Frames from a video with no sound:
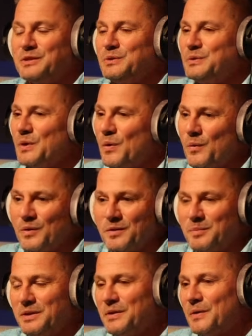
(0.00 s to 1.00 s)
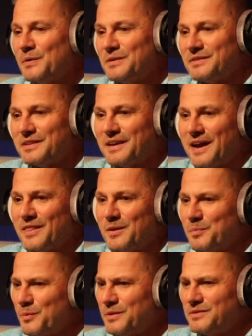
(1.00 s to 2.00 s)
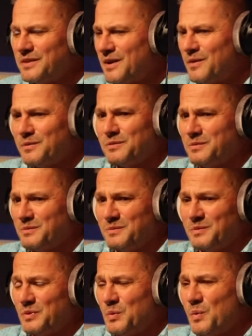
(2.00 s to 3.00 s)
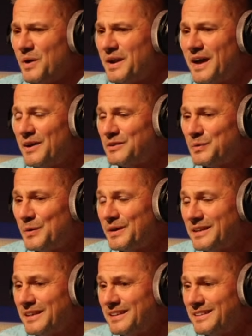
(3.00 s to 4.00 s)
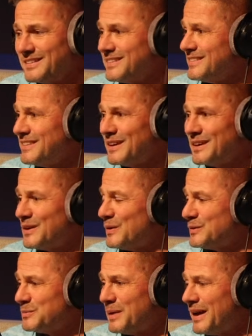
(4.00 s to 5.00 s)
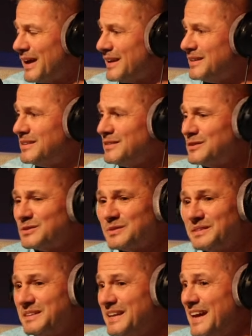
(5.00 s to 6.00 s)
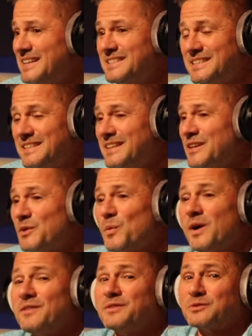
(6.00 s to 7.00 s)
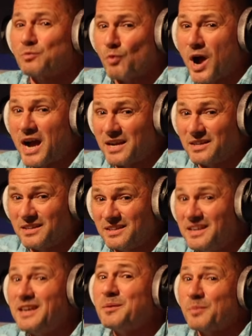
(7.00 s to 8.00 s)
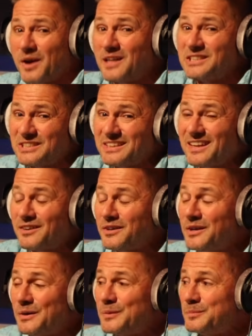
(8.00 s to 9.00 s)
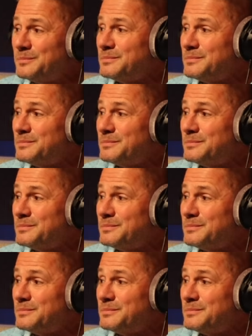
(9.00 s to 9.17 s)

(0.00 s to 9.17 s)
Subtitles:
You don't want to be known as the guy that points out the 1 out of 20 that it goes bad. There's 19 that your wife is rocking it. Probably should let her know.